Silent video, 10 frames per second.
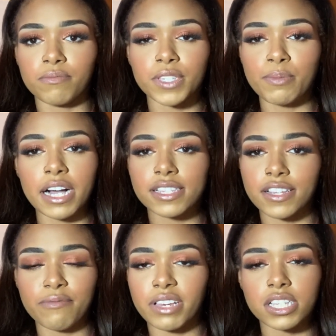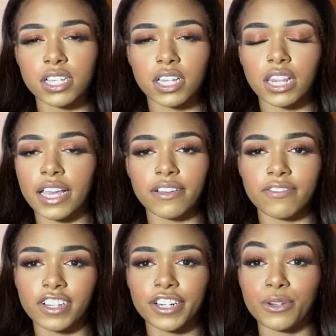spots have basically like
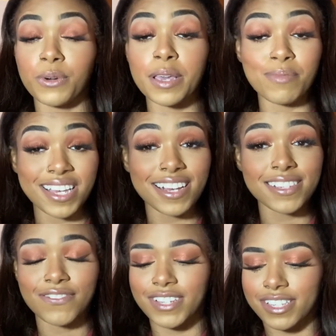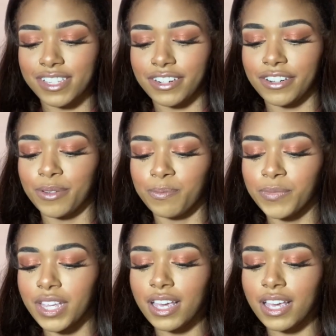cleared away because of this serum.